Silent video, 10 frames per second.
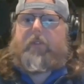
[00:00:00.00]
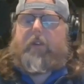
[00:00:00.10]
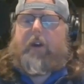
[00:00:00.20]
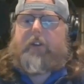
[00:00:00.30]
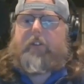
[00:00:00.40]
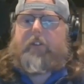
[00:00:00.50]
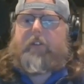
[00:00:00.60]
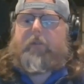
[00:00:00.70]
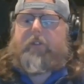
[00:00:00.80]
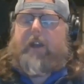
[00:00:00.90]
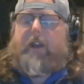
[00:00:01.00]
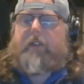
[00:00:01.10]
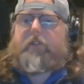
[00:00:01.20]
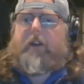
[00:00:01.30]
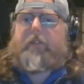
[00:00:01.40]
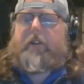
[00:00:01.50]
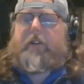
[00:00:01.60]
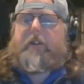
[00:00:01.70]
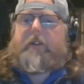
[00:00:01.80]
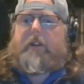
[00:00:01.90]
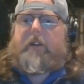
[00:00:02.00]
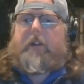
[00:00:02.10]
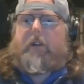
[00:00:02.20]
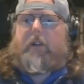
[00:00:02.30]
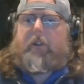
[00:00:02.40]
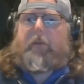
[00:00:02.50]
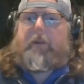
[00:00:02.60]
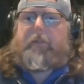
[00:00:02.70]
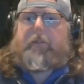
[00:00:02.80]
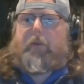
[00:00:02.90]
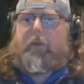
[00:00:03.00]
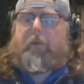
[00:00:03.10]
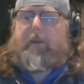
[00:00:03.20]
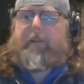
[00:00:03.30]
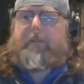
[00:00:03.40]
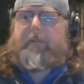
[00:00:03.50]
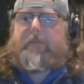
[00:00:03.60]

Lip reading: Hutchinson was catastrophic. A little bit of a fluke, maybe.